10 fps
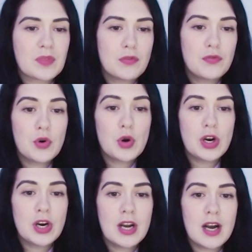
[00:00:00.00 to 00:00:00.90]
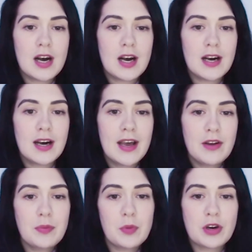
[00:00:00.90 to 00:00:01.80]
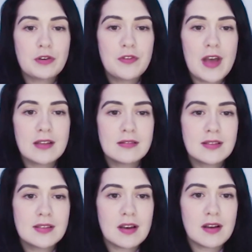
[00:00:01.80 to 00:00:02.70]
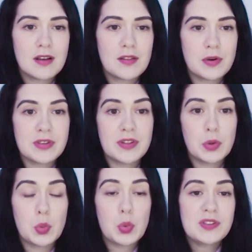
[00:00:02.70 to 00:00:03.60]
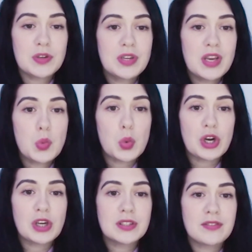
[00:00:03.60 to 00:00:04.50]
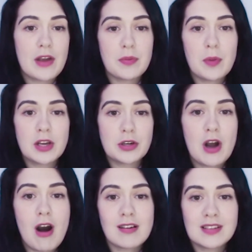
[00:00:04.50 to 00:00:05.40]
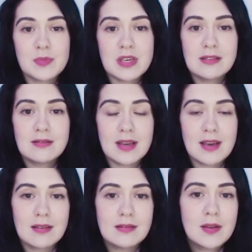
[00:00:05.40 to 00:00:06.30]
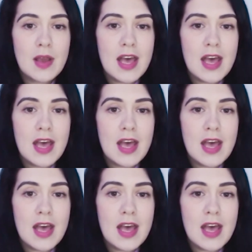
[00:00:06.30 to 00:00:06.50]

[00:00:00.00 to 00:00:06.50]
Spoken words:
For Harry Potter fans, there is the Wizarding World of Harry Potter Hogsmeade tickets.